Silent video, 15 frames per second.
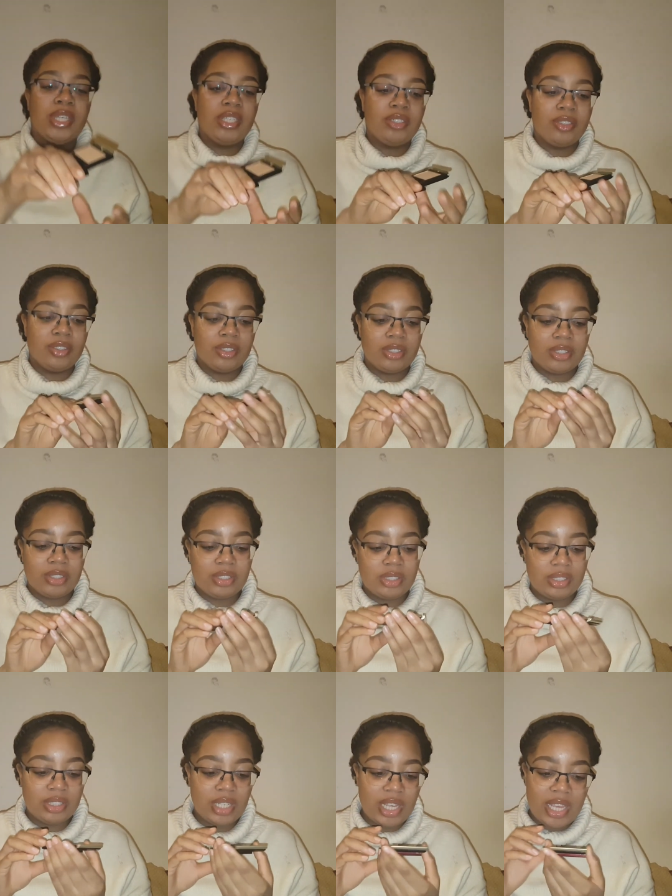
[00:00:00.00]
my
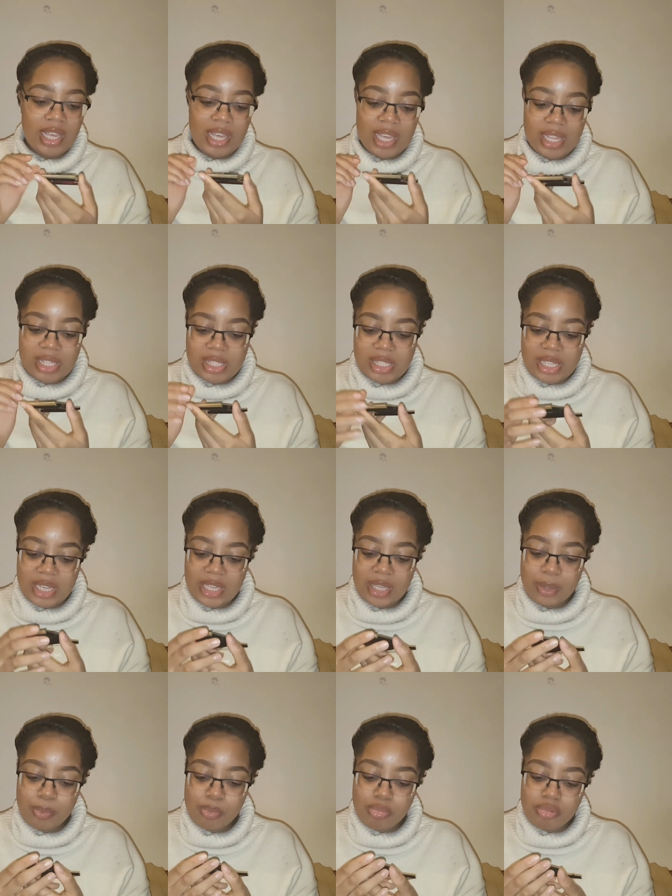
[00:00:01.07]
gosh, it's like
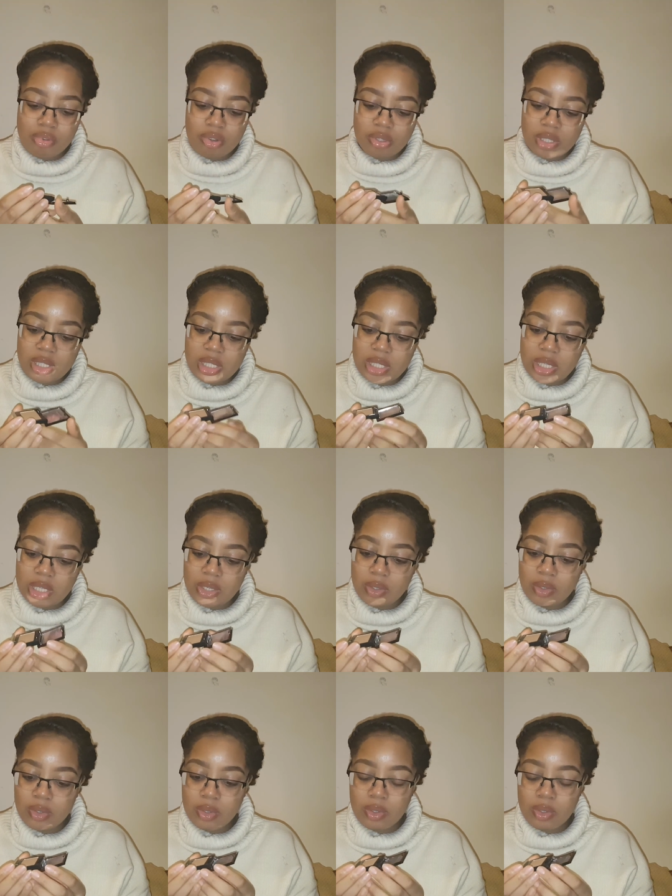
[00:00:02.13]
a bronzy